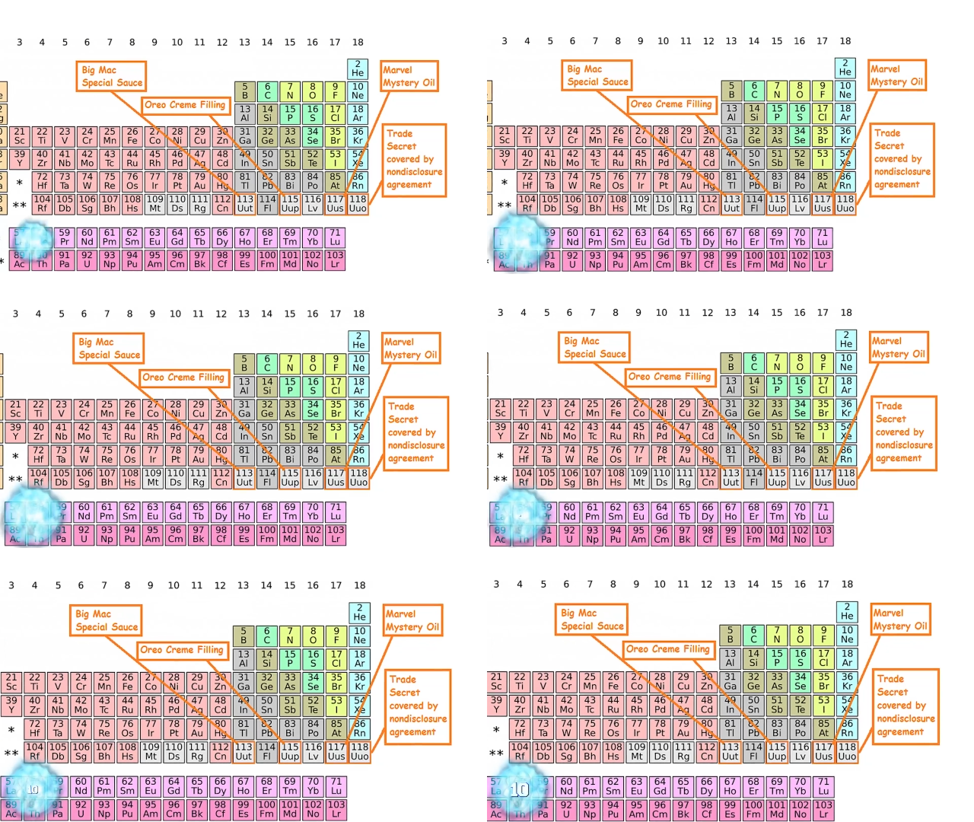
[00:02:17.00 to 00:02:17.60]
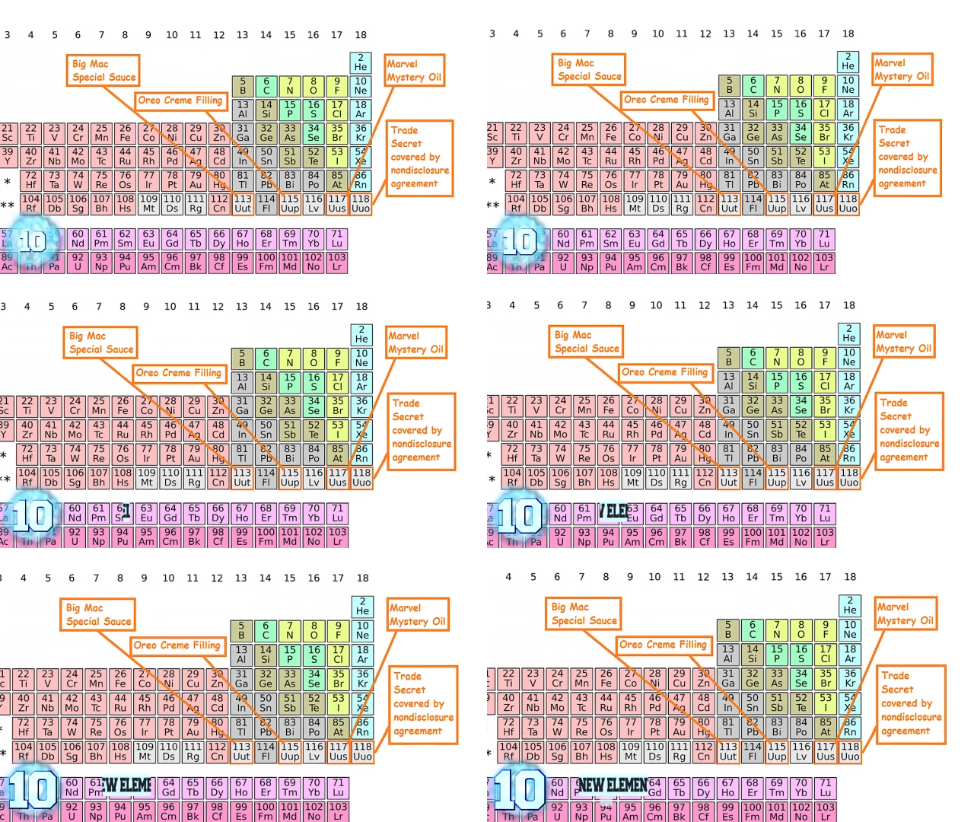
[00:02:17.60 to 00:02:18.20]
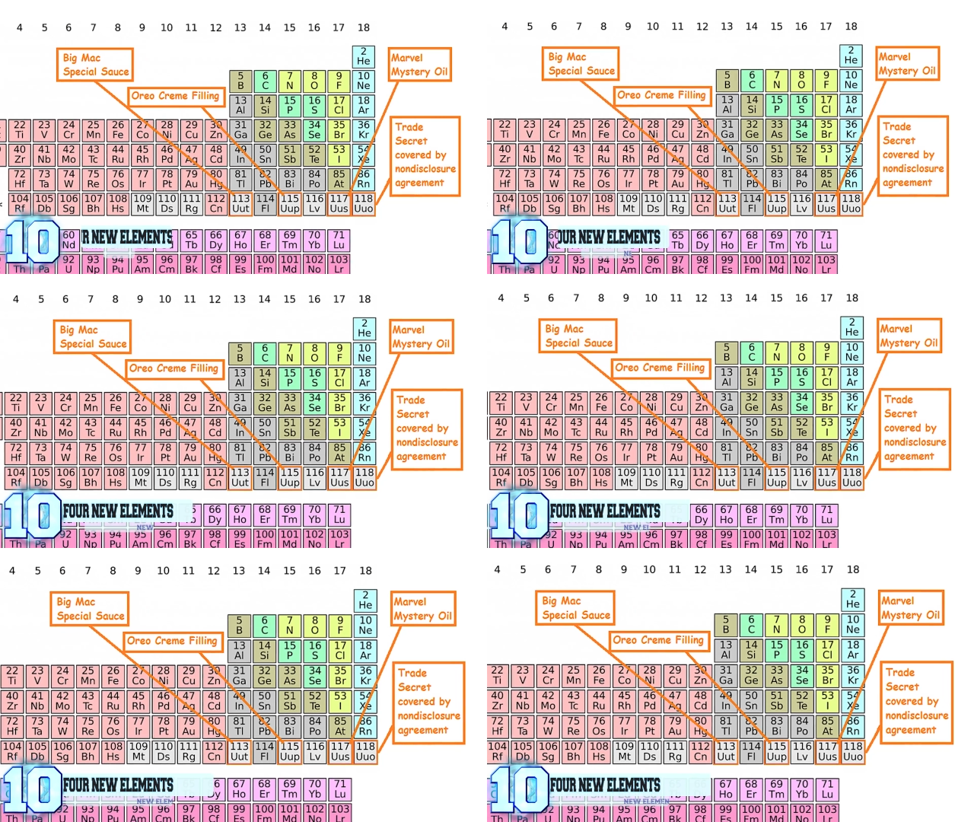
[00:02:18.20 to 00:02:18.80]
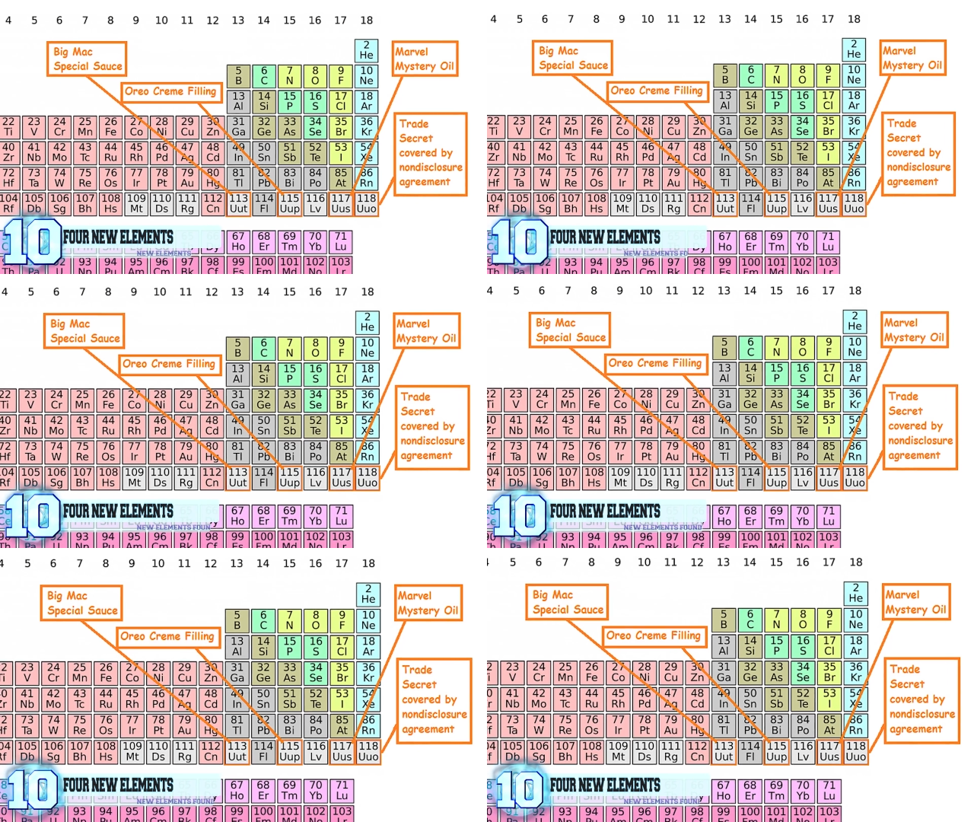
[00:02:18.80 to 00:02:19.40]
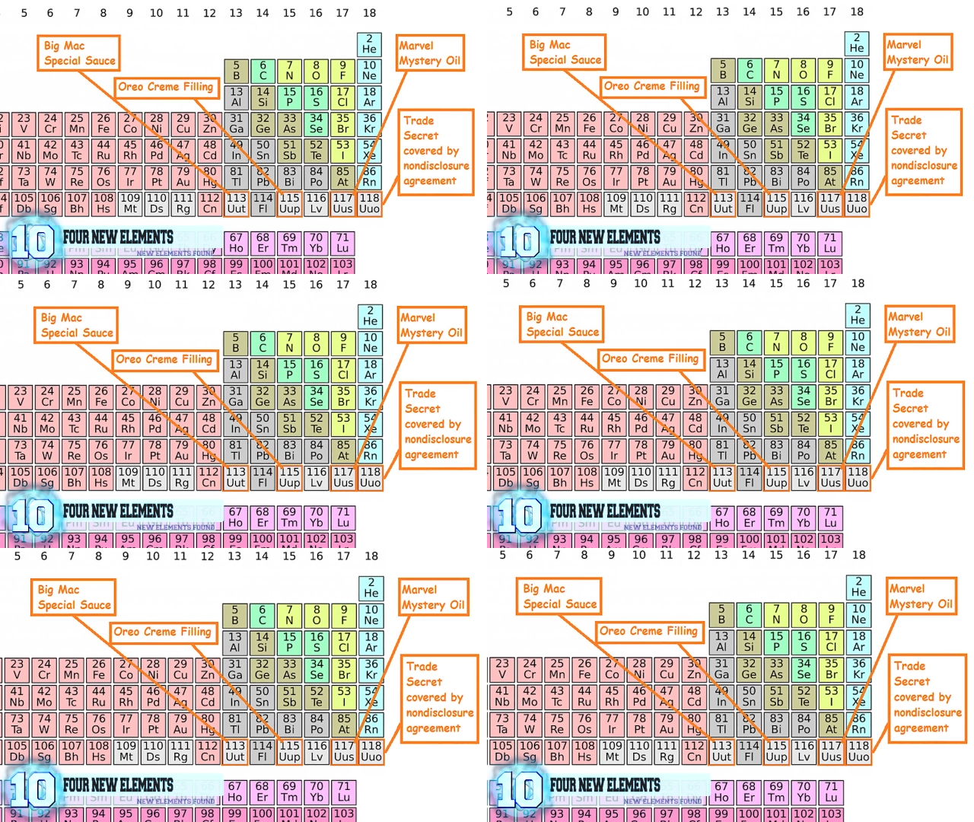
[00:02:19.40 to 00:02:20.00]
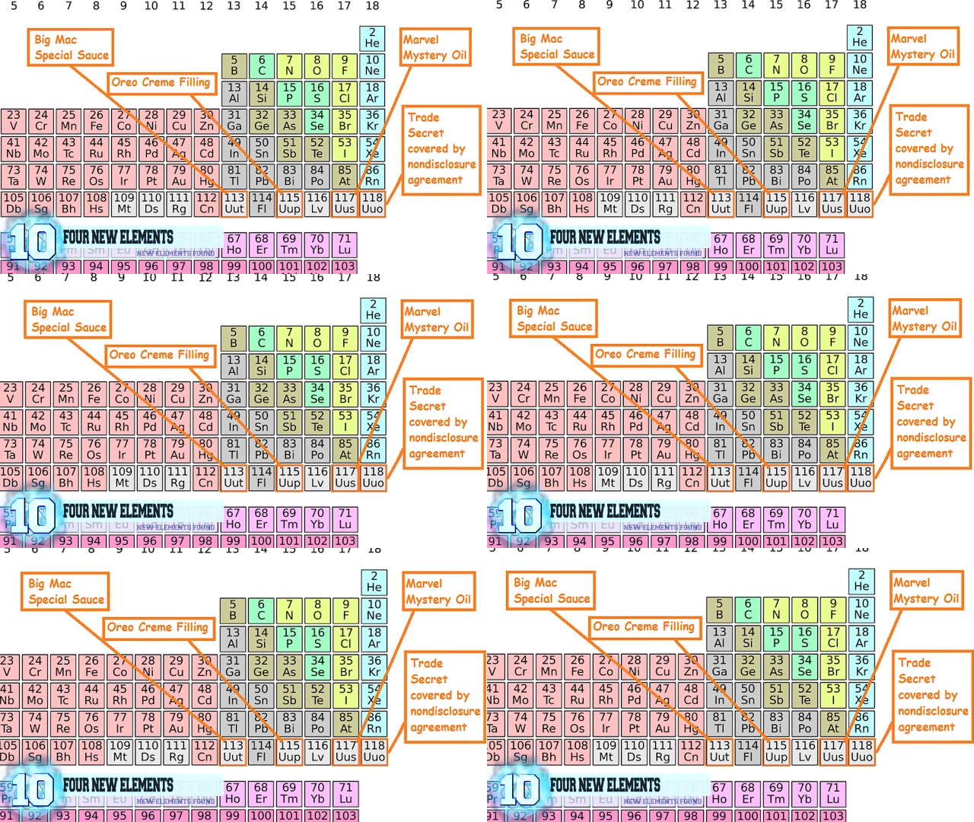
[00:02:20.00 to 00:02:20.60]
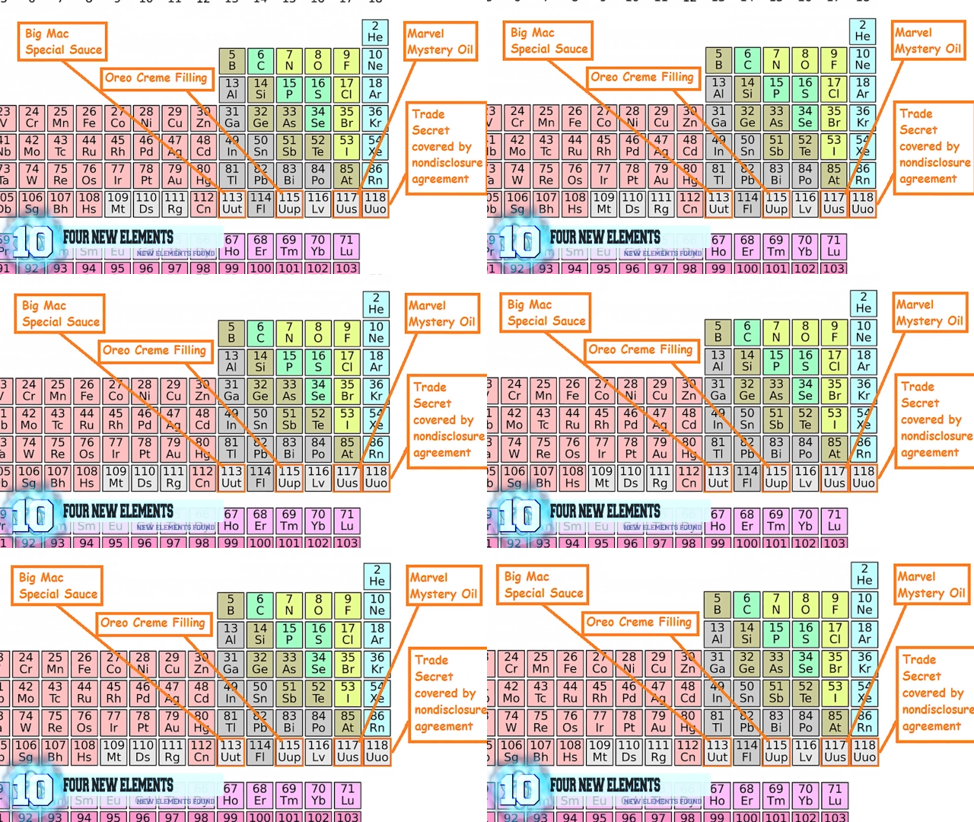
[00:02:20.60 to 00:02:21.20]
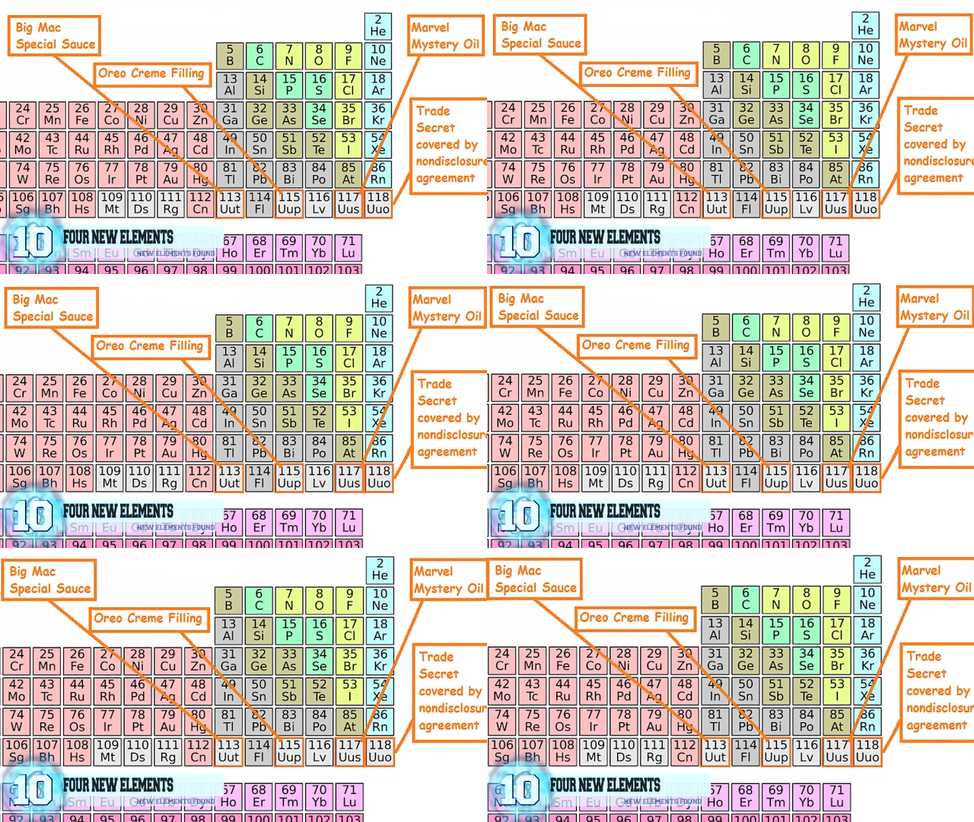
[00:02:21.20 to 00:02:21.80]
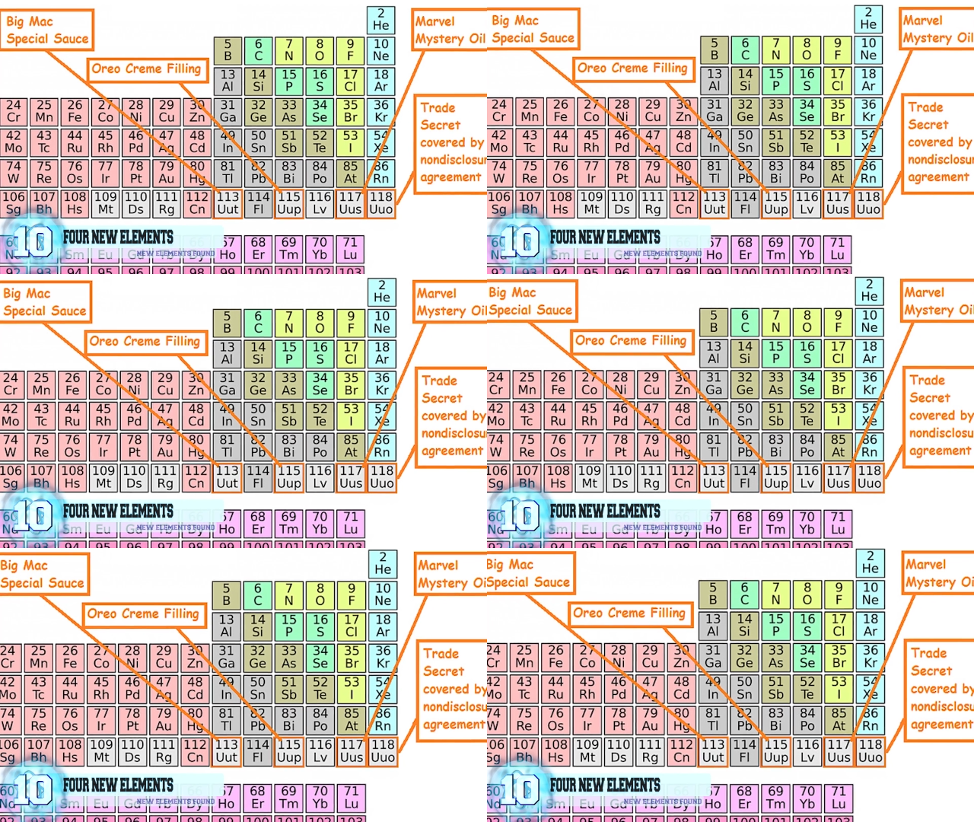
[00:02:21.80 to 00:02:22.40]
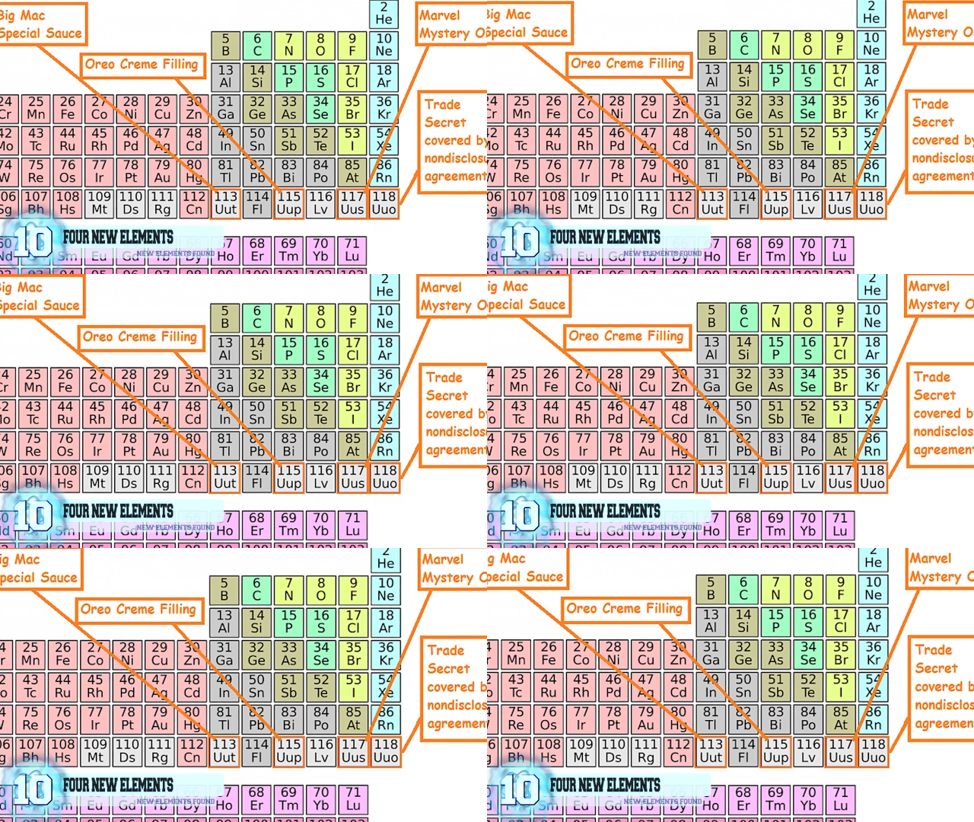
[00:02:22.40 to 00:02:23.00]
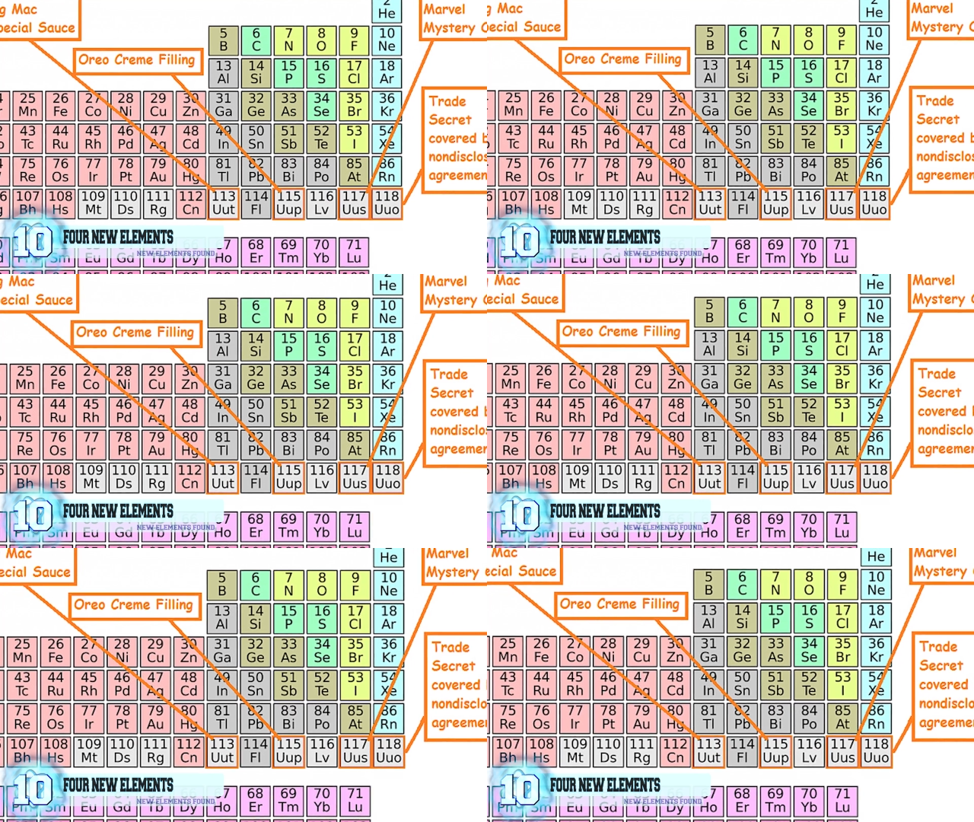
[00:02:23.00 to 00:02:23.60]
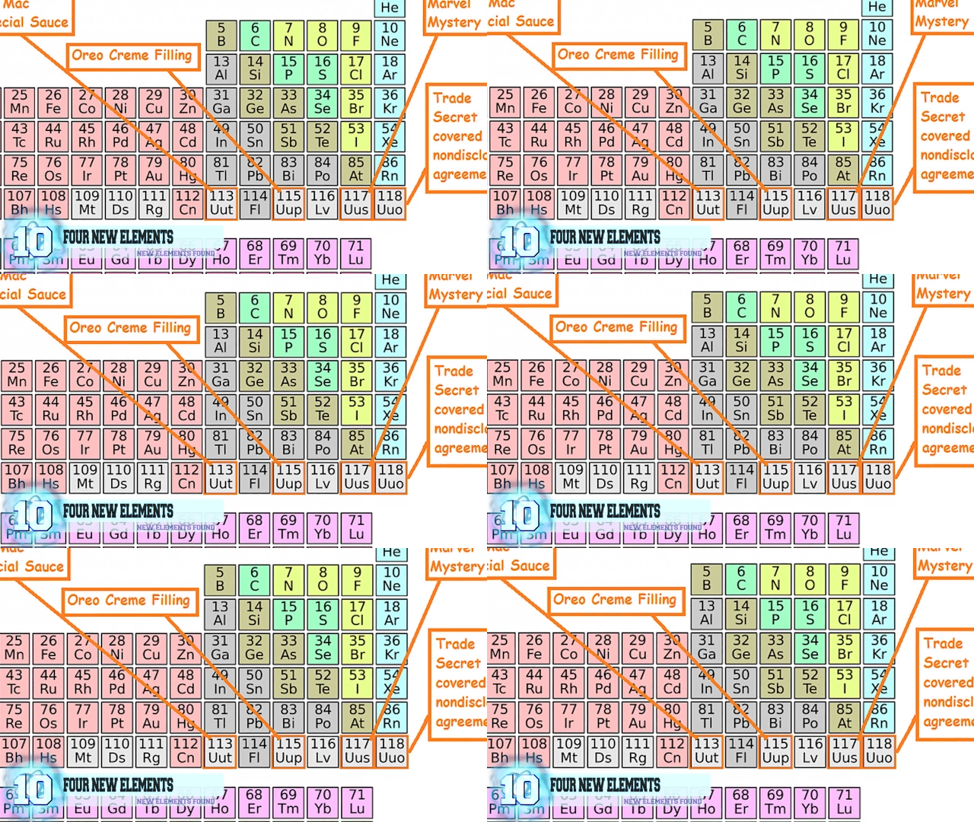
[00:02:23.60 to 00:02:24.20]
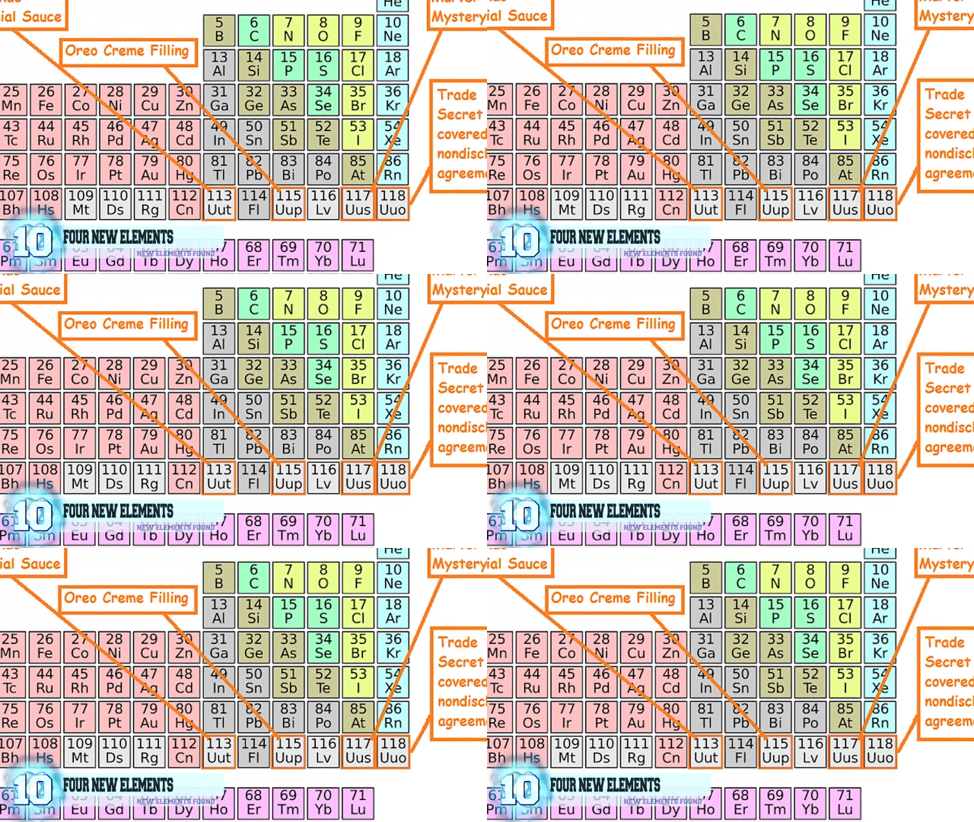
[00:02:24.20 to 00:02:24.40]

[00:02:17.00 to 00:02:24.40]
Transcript: [unreadable: no face in view]